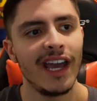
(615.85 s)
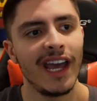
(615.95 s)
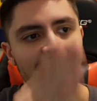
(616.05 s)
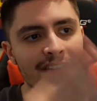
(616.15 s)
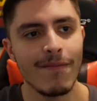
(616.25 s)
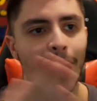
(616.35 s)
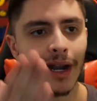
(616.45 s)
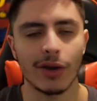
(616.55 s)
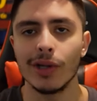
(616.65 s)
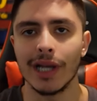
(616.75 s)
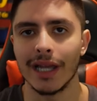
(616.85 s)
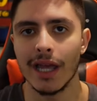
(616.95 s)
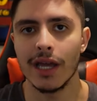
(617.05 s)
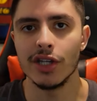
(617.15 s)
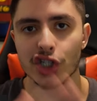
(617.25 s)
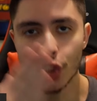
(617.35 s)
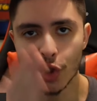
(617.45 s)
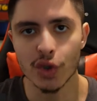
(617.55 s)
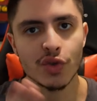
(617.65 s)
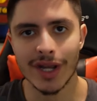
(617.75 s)
if Barcola
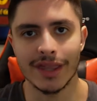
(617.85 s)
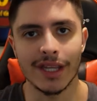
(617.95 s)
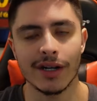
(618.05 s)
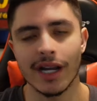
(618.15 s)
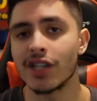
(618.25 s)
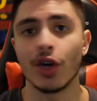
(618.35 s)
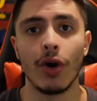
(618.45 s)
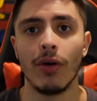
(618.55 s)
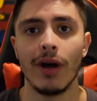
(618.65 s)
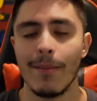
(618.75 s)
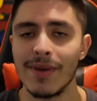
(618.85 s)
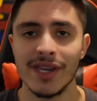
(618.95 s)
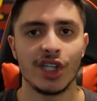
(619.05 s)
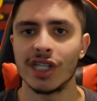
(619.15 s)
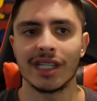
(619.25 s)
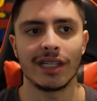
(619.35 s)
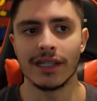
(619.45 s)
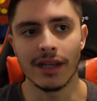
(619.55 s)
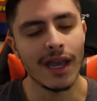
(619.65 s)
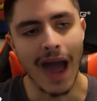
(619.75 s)
shoots right there, it's a goal, and PSG take the lead.